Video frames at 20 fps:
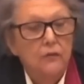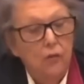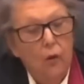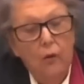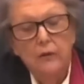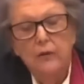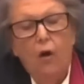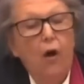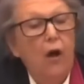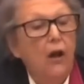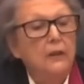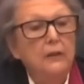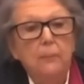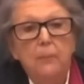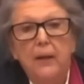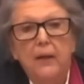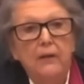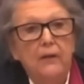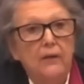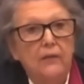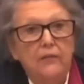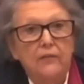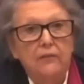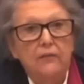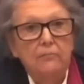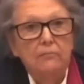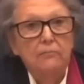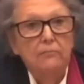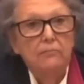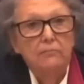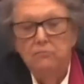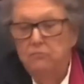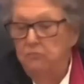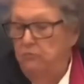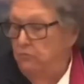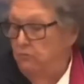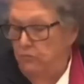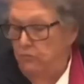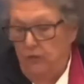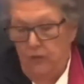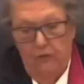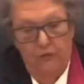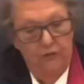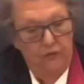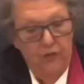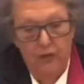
told all the parents, if